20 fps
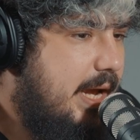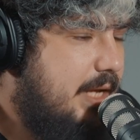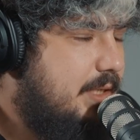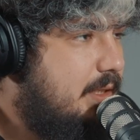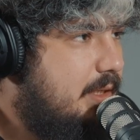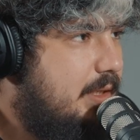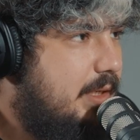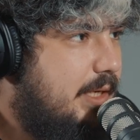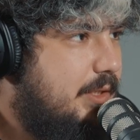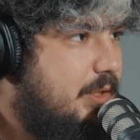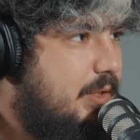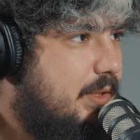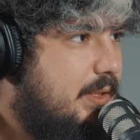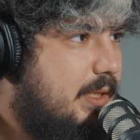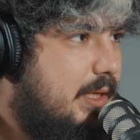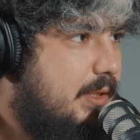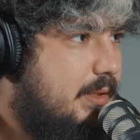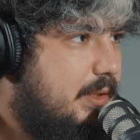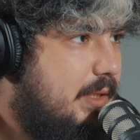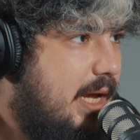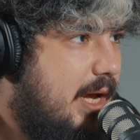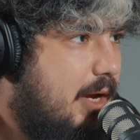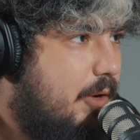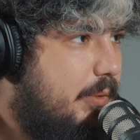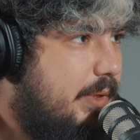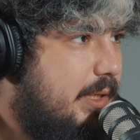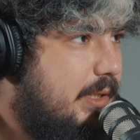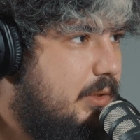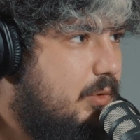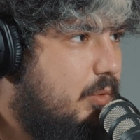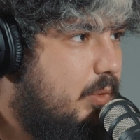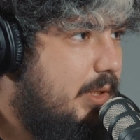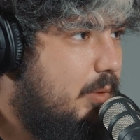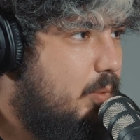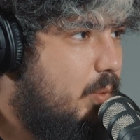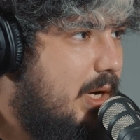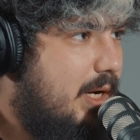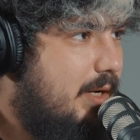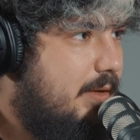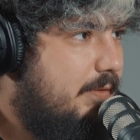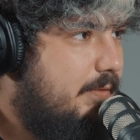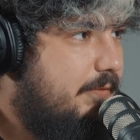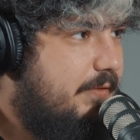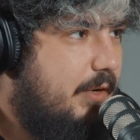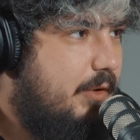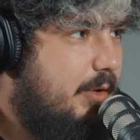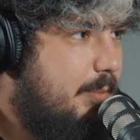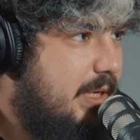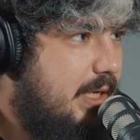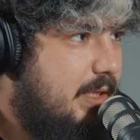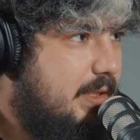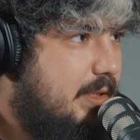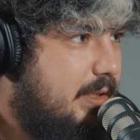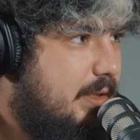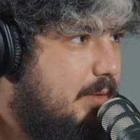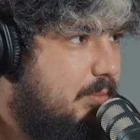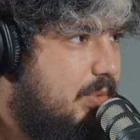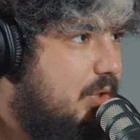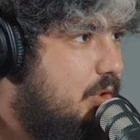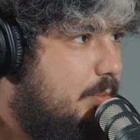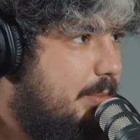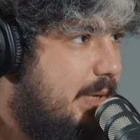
as the collection stands now, it's only one very basic blue